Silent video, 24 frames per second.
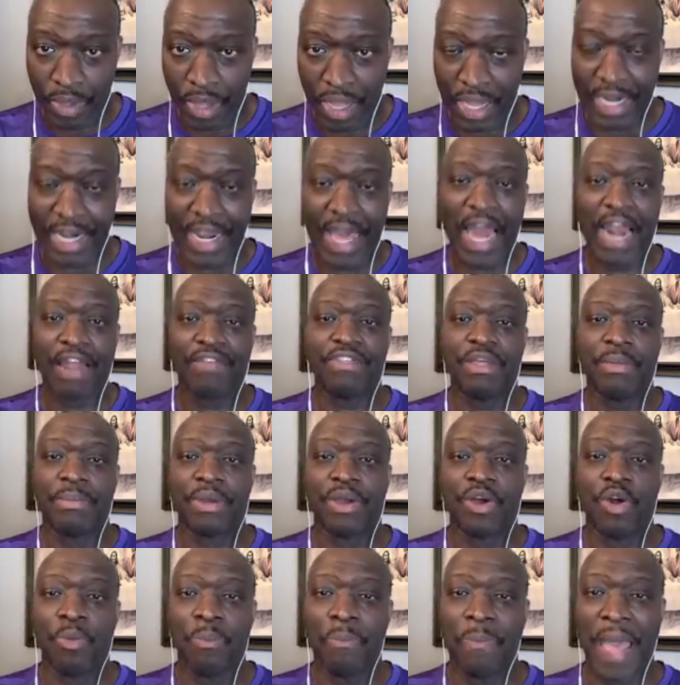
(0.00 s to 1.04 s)
a lot of them
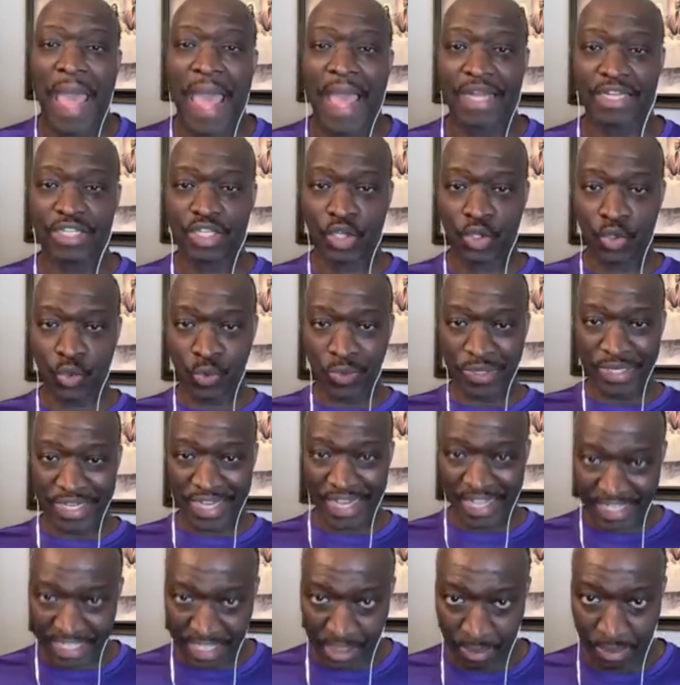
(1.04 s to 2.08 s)
go back to
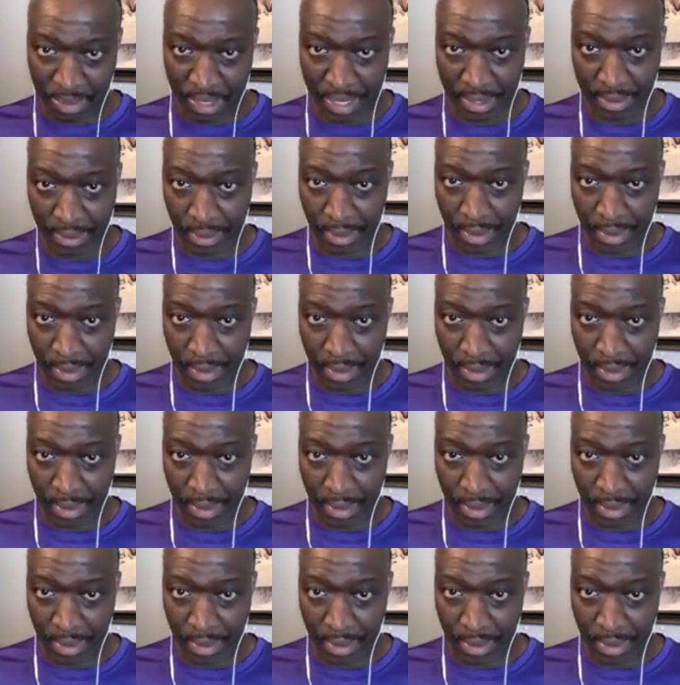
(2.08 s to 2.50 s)
discipline.